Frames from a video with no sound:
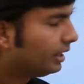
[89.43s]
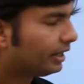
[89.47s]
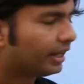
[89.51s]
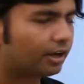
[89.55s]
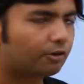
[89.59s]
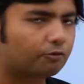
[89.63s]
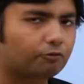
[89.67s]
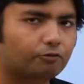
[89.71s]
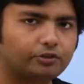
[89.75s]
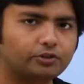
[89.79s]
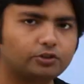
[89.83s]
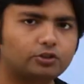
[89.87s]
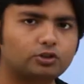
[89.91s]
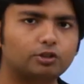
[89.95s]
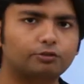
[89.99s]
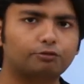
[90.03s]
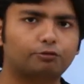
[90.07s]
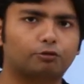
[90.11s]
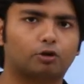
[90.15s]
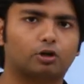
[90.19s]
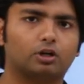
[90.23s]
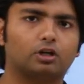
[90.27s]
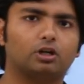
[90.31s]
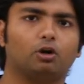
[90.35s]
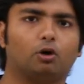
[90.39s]
Like first
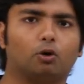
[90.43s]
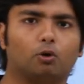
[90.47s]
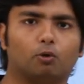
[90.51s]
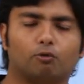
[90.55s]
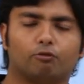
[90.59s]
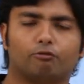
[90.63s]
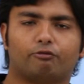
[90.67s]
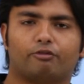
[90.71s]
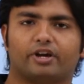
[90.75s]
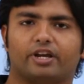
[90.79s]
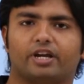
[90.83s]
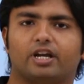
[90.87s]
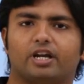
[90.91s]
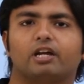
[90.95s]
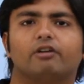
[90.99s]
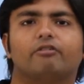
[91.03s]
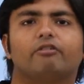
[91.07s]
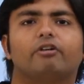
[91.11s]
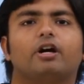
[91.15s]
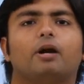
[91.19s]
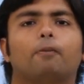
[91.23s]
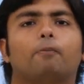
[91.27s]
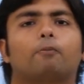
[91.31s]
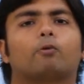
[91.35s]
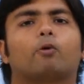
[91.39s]
of all,
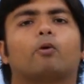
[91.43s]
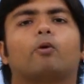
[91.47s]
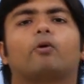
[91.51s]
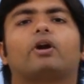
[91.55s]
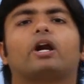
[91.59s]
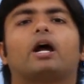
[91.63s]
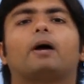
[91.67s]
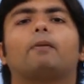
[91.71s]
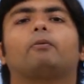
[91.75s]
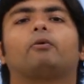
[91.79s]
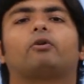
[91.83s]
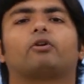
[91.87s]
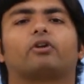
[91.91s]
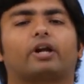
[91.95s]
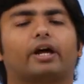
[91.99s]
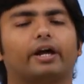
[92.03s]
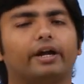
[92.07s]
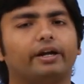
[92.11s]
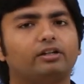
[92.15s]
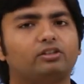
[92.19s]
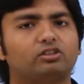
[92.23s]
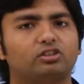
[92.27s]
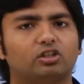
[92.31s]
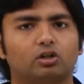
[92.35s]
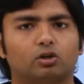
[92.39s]
whenever a program
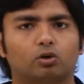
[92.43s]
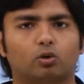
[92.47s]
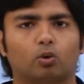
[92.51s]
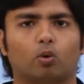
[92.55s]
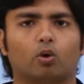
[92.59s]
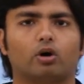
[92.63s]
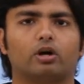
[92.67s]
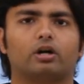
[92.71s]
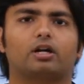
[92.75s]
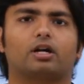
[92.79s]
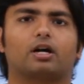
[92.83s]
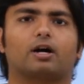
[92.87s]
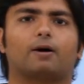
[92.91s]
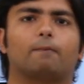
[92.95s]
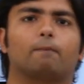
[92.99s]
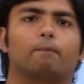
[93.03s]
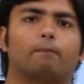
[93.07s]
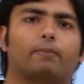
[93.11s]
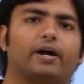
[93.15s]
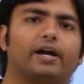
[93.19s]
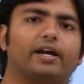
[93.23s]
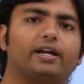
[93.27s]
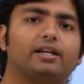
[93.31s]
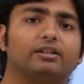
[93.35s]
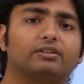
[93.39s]
writes a code,
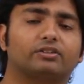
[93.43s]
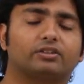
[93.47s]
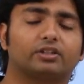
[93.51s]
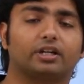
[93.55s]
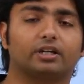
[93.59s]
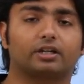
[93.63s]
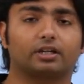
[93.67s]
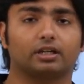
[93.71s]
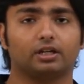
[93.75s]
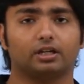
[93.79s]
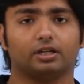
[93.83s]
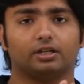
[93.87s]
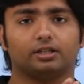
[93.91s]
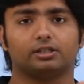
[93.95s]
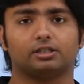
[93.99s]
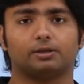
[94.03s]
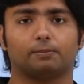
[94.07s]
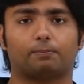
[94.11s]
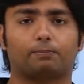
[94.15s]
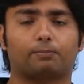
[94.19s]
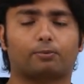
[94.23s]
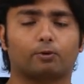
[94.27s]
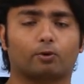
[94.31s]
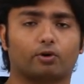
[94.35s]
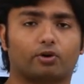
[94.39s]
compiles it, the
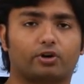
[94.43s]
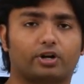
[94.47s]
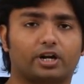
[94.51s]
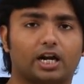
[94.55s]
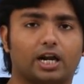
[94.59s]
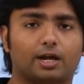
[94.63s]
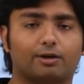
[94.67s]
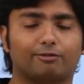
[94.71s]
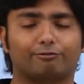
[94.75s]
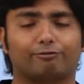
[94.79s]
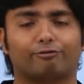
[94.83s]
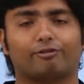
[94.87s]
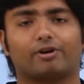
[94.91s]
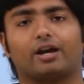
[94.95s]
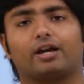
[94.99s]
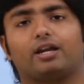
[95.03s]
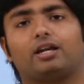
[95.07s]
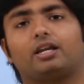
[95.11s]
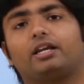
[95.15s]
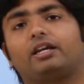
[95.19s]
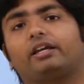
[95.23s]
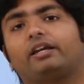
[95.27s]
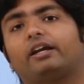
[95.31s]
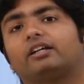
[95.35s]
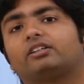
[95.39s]
program
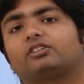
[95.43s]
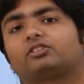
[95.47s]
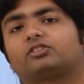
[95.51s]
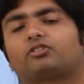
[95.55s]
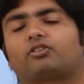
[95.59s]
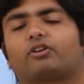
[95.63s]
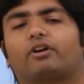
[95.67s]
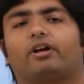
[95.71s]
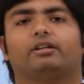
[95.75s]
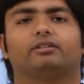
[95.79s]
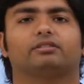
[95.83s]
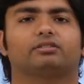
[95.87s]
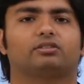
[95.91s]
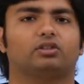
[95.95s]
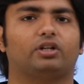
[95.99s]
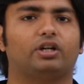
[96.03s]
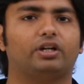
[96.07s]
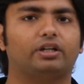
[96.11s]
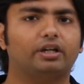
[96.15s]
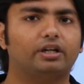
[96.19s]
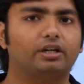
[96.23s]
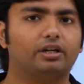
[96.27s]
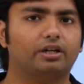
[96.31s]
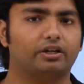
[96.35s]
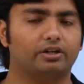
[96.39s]
finally gets
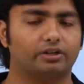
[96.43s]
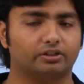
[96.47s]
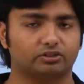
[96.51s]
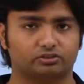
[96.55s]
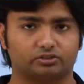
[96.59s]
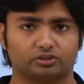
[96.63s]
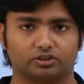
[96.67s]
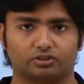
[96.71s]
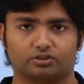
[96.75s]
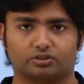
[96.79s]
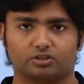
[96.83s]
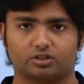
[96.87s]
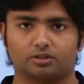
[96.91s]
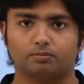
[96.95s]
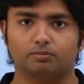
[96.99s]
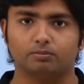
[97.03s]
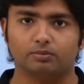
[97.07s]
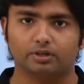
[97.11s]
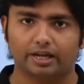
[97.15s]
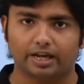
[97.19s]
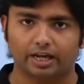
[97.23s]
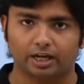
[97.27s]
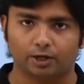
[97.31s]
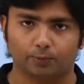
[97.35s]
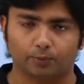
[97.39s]
translated in a system
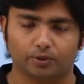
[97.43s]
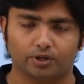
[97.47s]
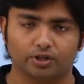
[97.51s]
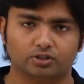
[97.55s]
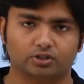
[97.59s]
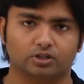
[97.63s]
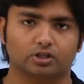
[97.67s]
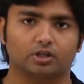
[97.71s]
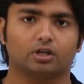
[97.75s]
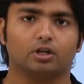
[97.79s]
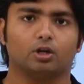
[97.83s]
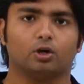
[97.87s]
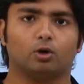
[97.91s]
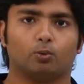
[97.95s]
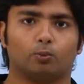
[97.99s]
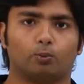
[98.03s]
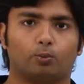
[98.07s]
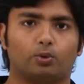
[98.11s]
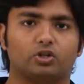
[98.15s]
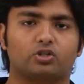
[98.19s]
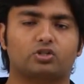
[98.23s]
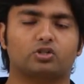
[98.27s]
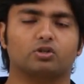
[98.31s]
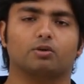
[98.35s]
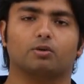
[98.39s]
language
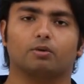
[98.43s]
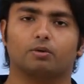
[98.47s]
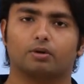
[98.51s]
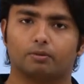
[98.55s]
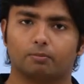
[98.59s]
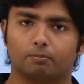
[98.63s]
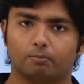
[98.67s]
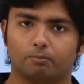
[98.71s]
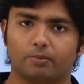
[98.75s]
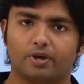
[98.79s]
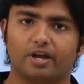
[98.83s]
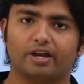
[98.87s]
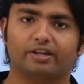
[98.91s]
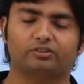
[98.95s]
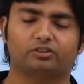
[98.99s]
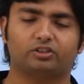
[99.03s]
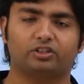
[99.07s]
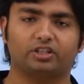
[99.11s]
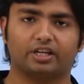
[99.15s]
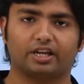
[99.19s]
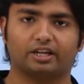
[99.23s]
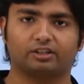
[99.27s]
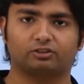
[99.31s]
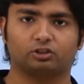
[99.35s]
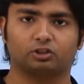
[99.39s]
which makes
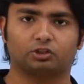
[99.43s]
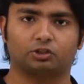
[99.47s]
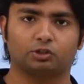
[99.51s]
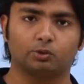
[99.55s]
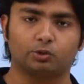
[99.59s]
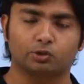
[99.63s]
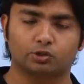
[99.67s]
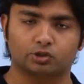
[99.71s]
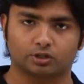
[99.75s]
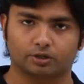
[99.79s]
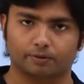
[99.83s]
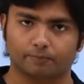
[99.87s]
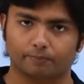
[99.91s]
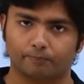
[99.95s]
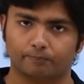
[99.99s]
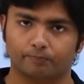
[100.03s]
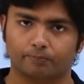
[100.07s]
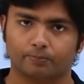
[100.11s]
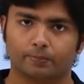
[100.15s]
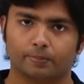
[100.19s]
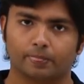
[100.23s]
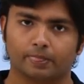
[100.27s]
the execution.